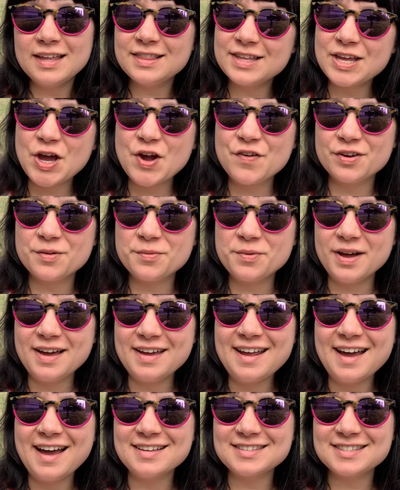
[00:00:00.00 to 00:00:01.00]
Hello
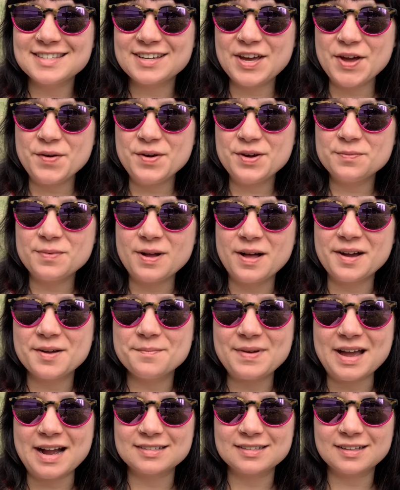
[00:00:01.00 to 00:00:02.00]
everyone, how's it going? Welcome
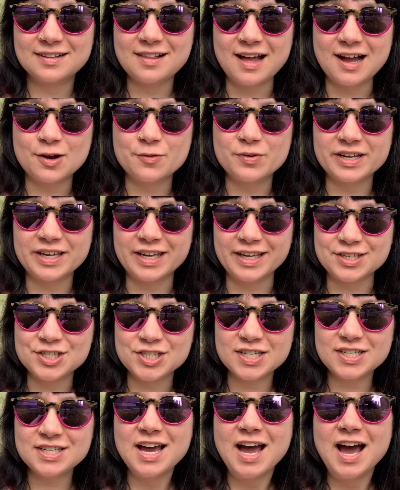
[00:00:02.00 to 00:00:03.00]
back to Clockwork
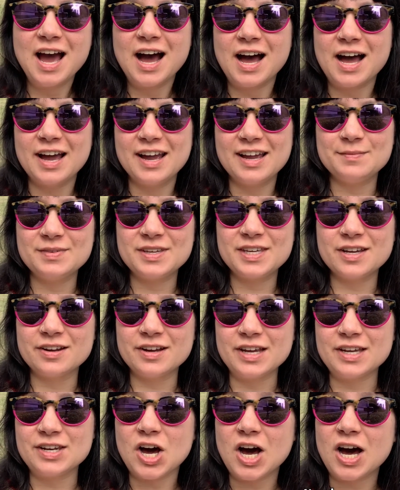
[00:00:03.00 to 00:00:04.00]
Kitchen. I am here
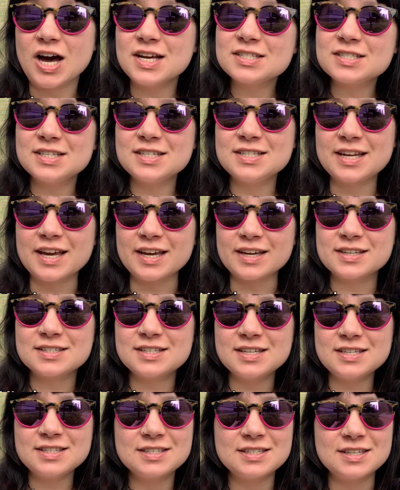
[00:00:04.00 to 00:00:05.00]
in Austin,
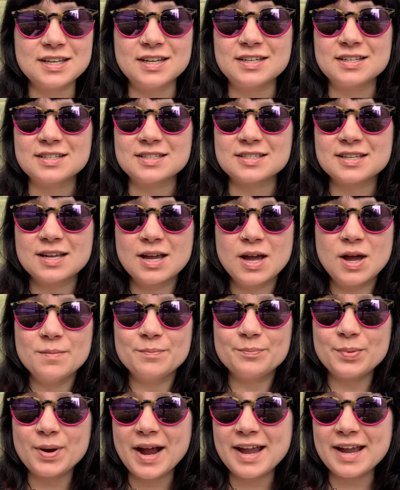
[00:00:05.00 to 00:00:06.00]
Texas. It is
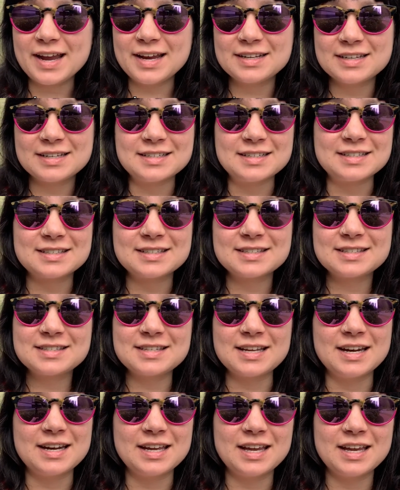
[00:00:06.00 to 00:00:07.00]
bright, it is
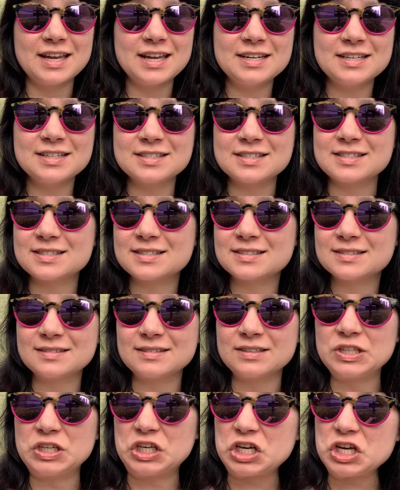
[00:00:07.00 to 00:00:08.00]
sunny, it is
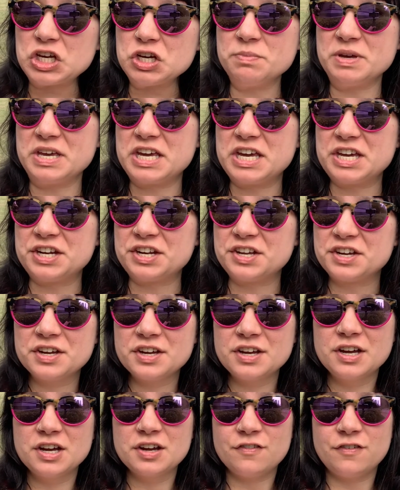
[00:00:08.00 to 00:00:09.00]
humid
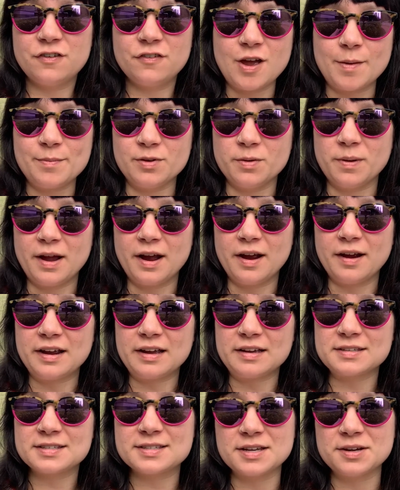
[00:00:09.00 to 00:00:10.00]
for
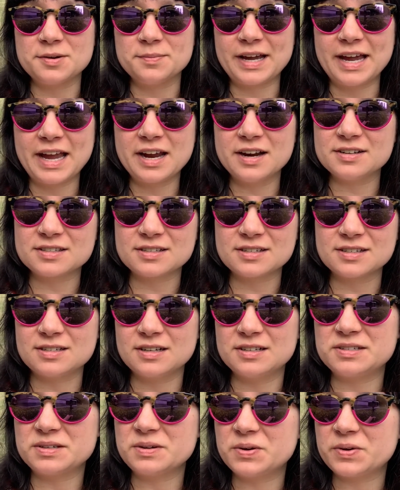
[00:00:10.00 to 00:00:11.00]
February. So my hair is gonna
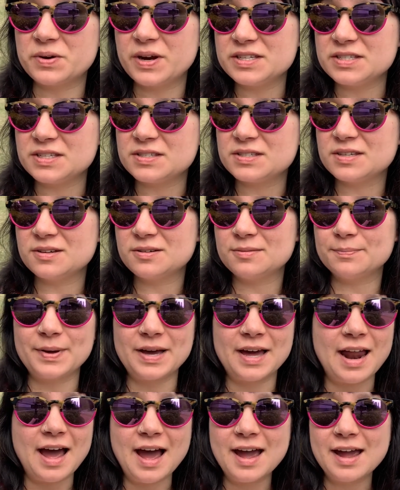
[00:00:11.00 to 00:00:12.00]
start to go crazy soon,
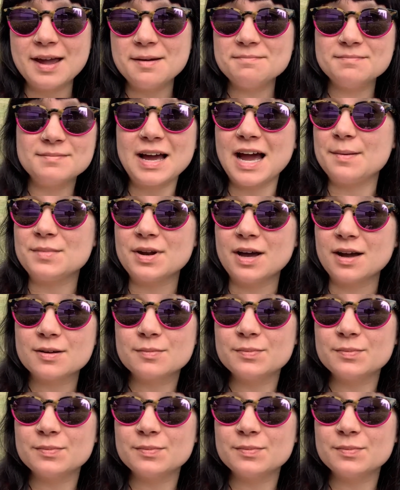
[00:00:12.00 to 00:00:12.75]
but I'm not